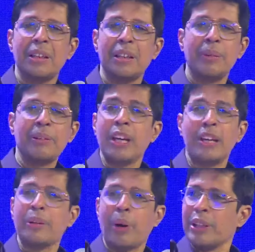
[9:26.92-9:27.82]
But we are
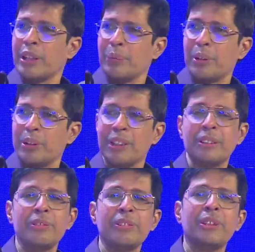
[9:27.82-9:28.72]
not bothered. Not bothered
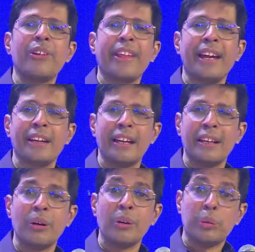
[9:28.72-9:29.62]
about. About we don't say
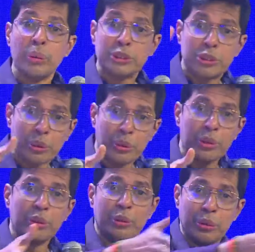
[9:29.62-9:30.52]
that, no, don't don't
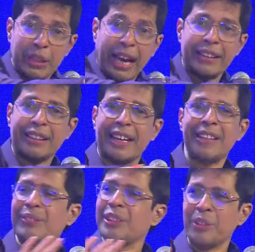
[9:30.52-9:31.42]
do, do that,
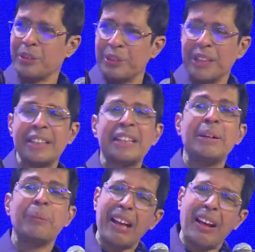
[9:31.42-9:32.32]
right? We don't do that. Yeah.
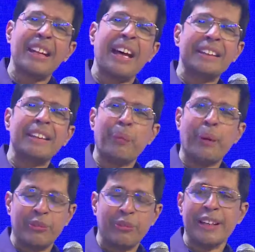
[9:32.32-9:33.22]
But on the other
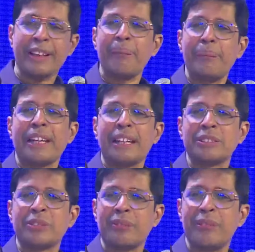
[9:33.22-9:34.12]
point, for example, there
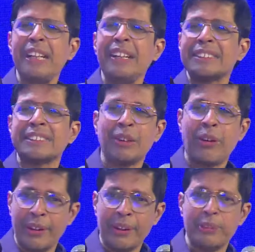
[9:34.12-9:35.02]
is one very interesting
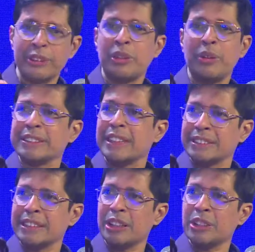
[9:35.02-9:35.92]
concept which QS
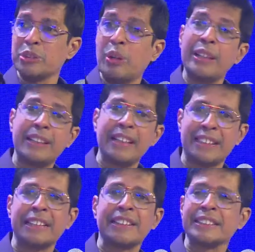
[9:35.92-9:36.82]
has introduced called
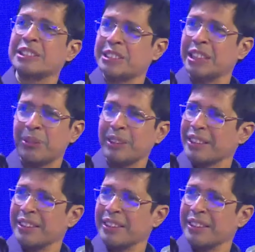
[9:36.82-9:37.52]
International Research Network,